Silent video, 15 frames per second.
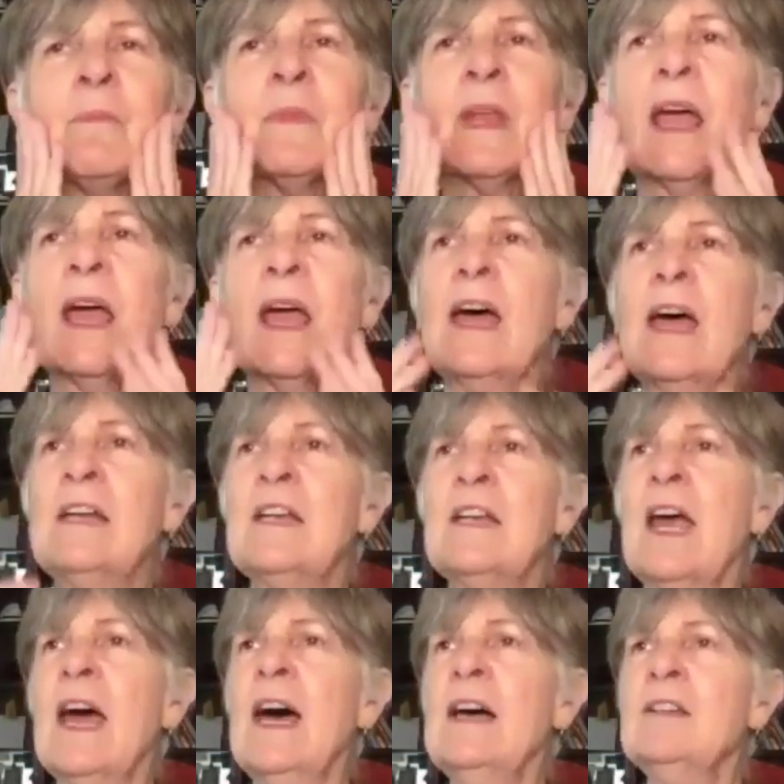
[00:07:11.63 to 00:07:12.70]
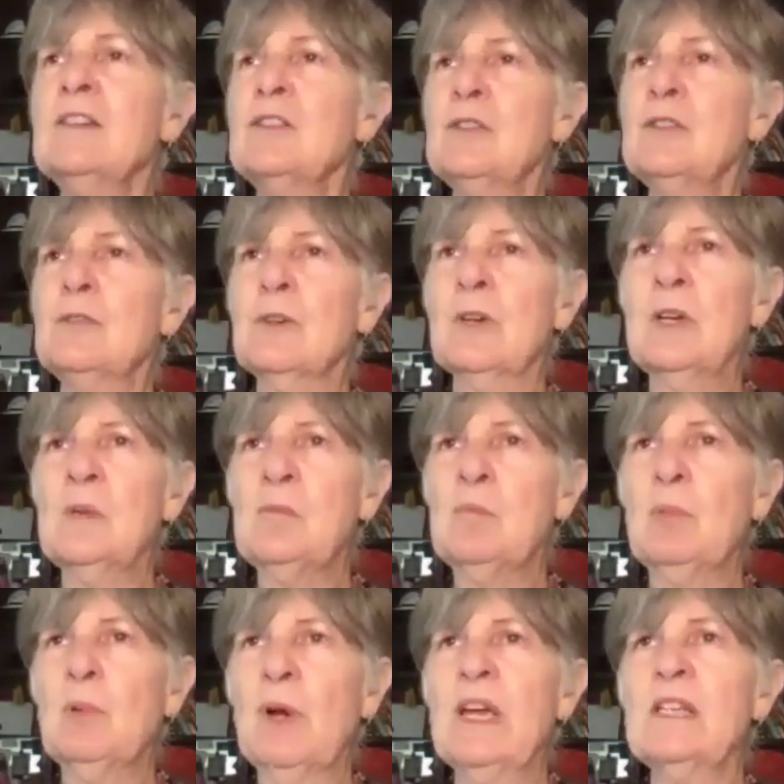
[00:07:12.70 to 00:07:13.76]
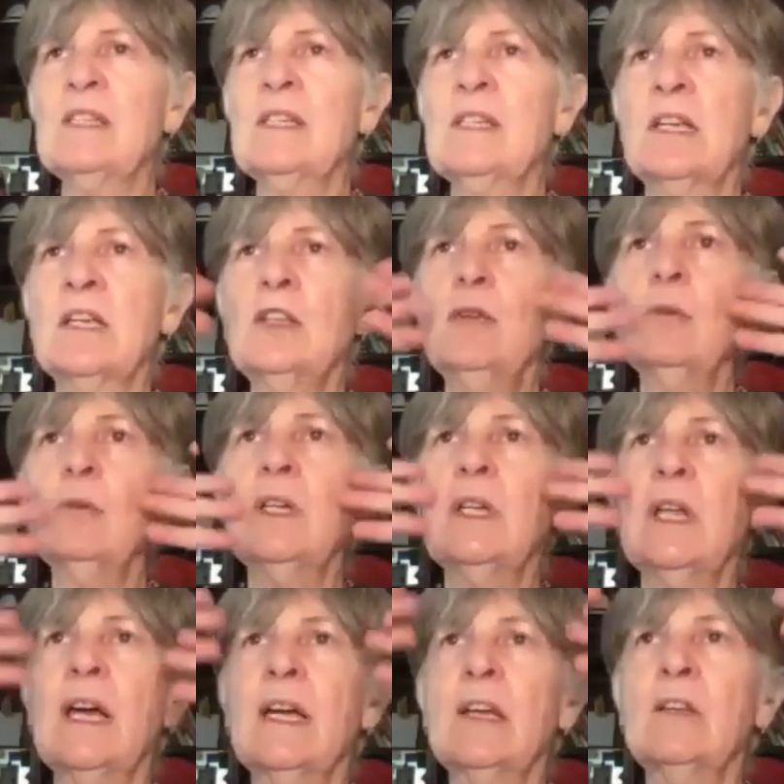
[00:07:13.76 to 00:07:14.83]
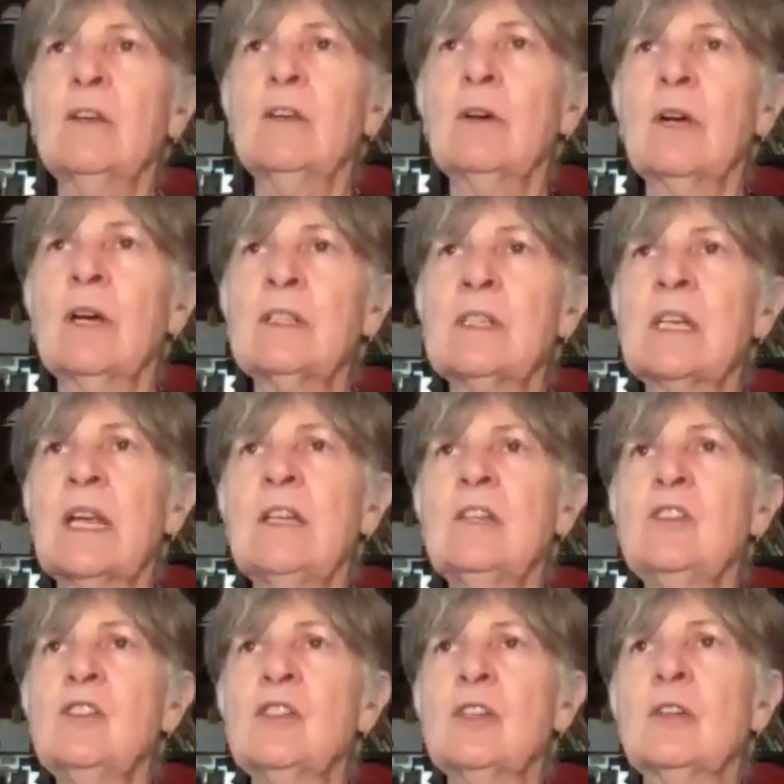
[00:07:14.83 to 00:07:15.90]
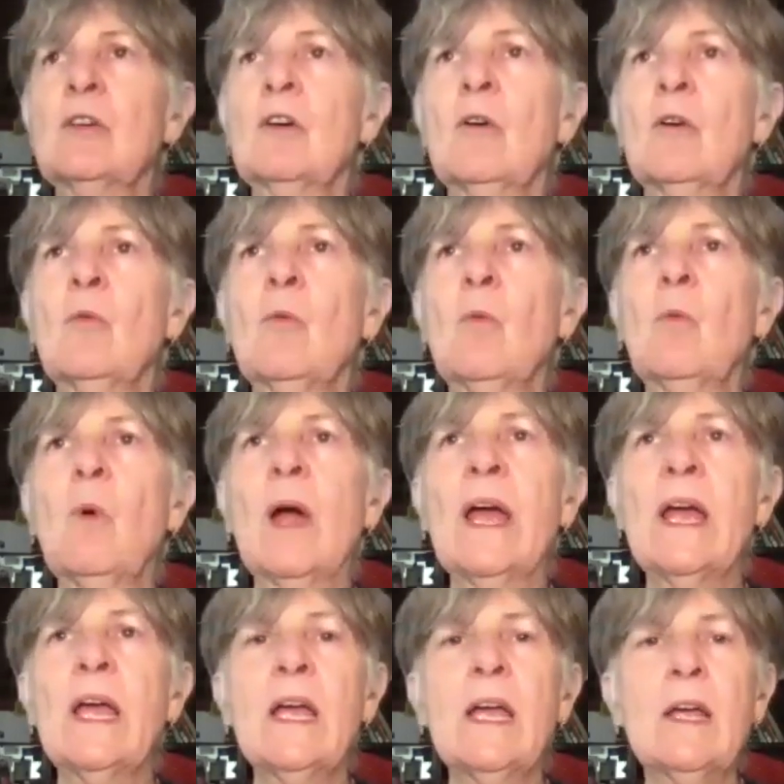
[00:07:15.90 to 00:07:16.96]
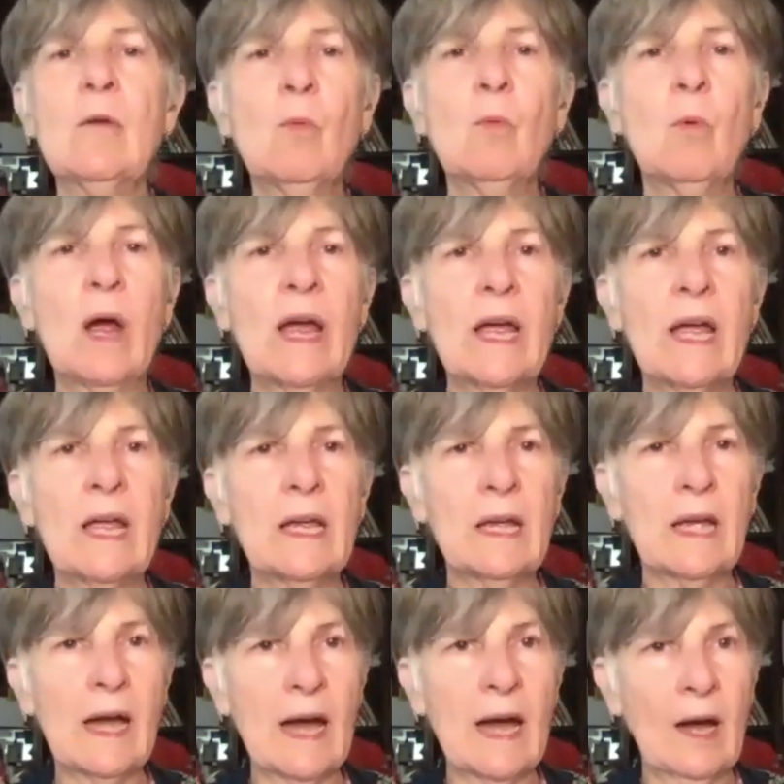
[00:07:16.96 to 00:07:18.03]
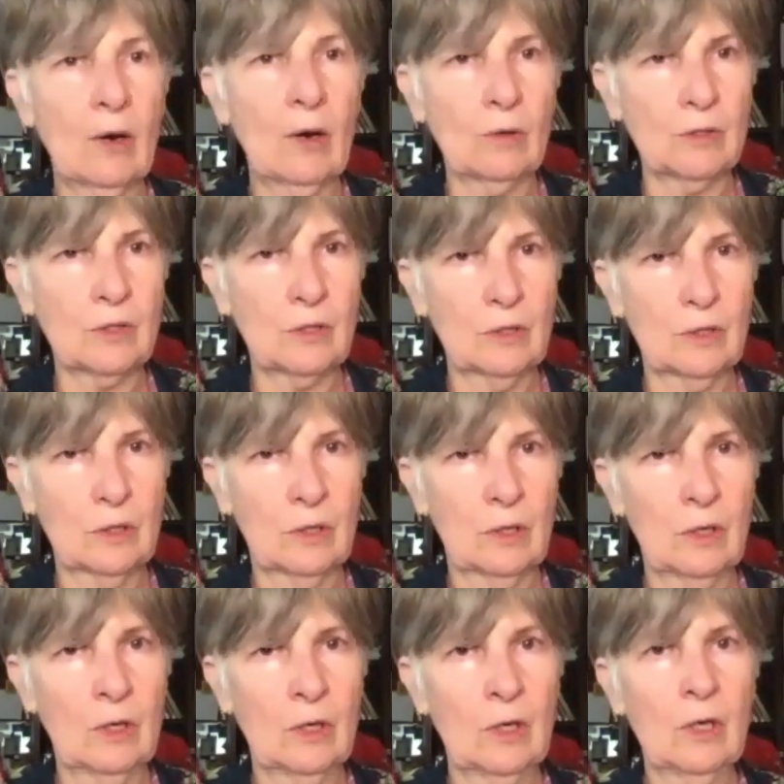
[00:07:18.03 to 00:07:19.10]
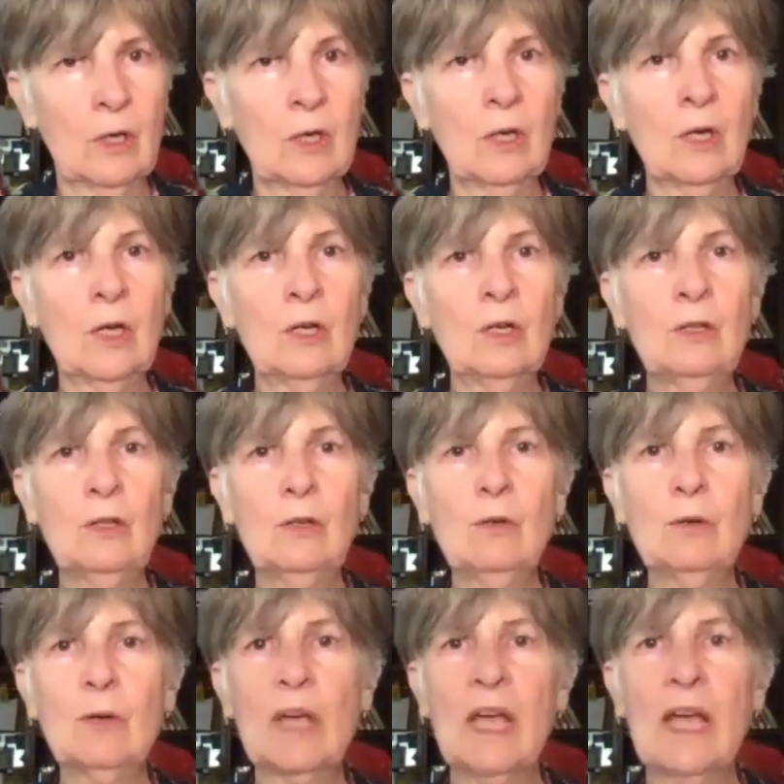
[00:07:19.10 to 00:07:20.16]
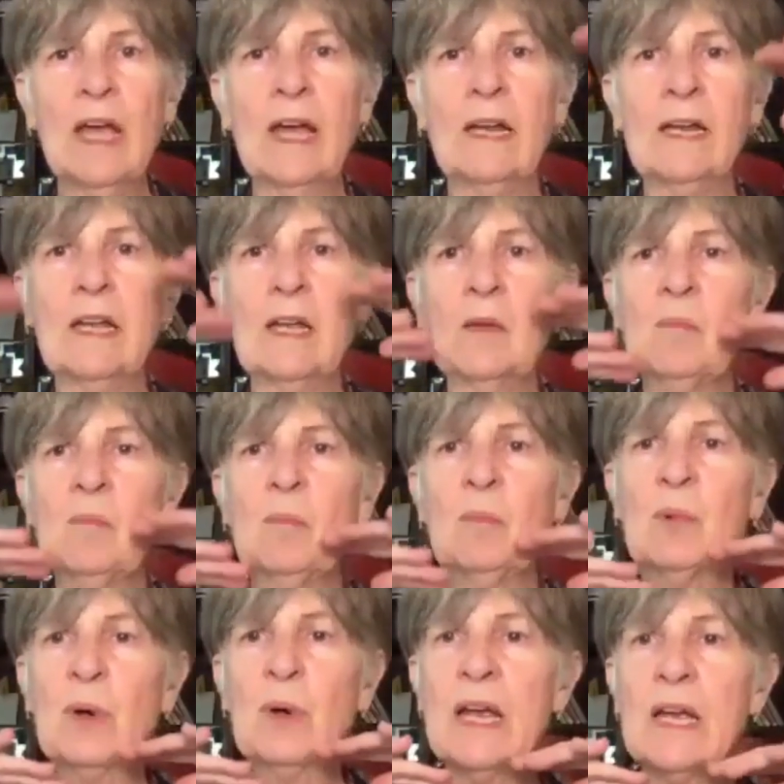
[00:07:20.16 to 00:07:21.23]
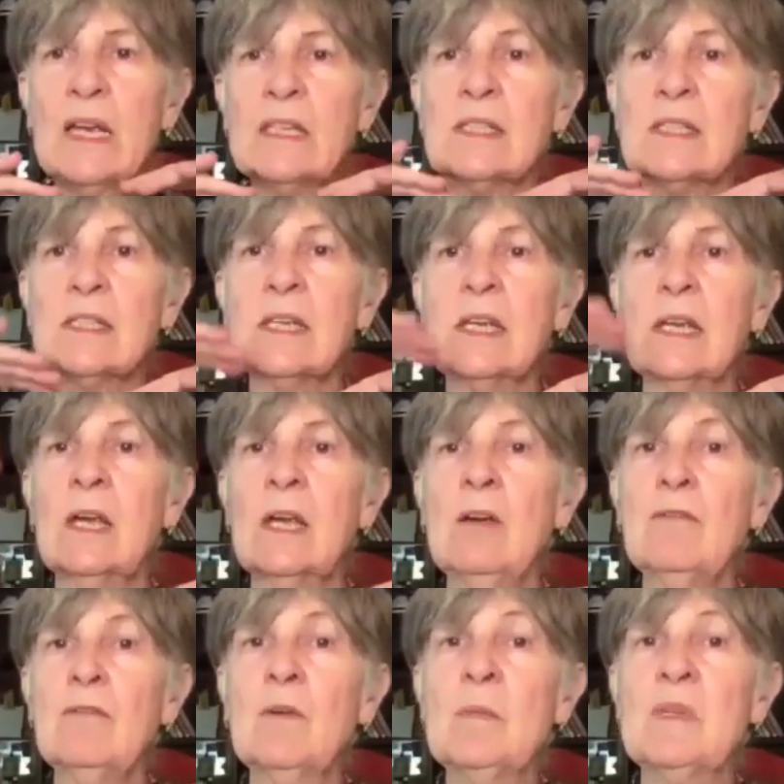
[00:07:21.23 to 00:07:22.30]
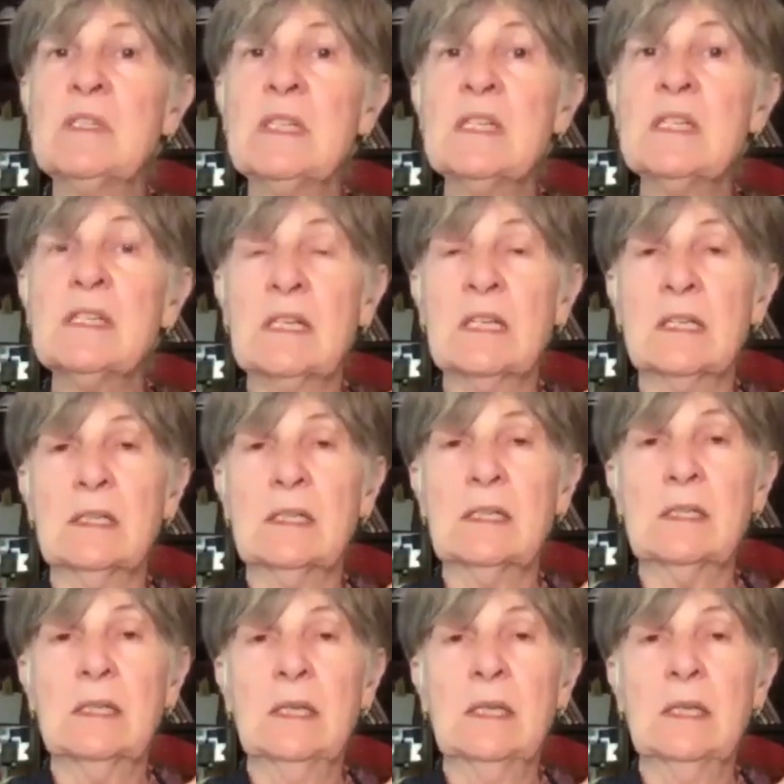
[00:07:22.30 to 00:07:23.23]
And as you're embracing, you can let your attention go way, way out. You can embrace from a distance.